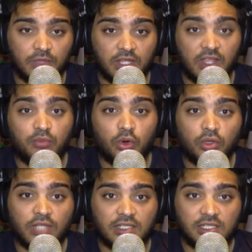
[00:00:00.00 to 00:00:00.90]
They brought
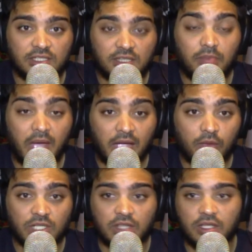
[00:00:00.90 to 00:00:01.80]
that system back,
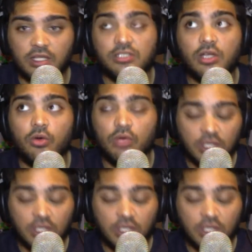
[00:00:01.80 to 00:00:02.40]
which I think is so